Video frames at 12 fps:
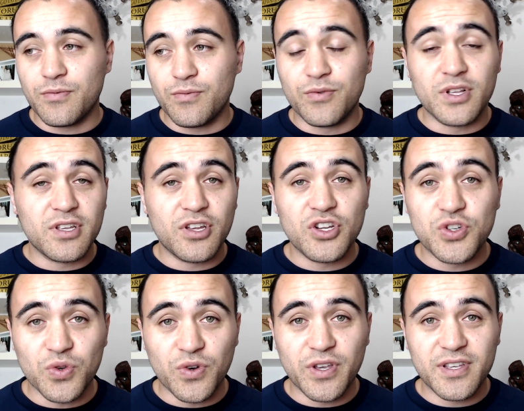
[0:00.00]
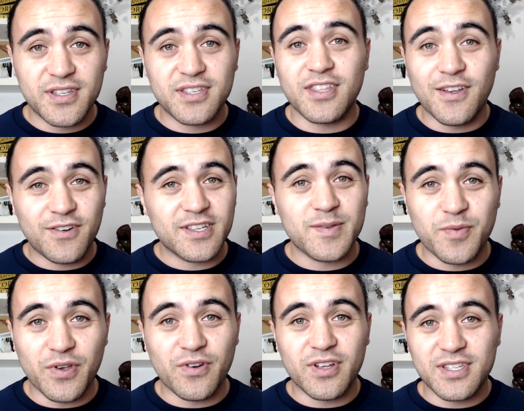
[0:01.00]
really enjoys their
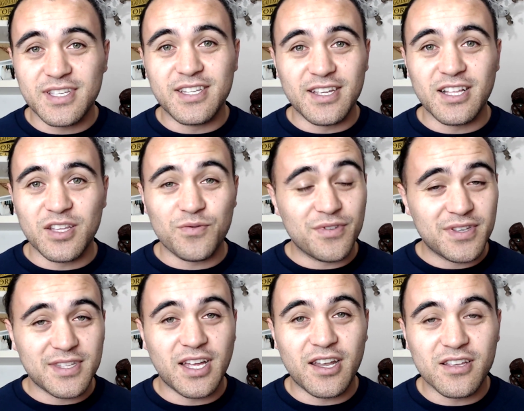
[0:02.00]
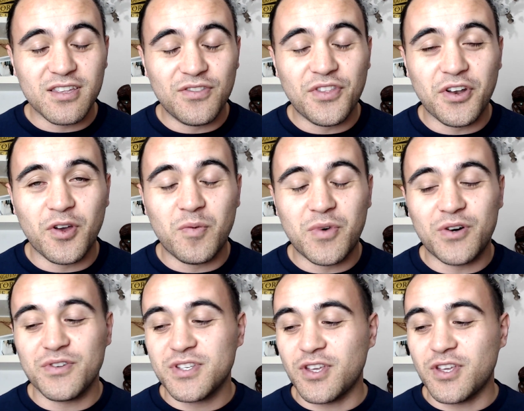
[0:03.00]
experience in dealing with starting in Te Reo Māori.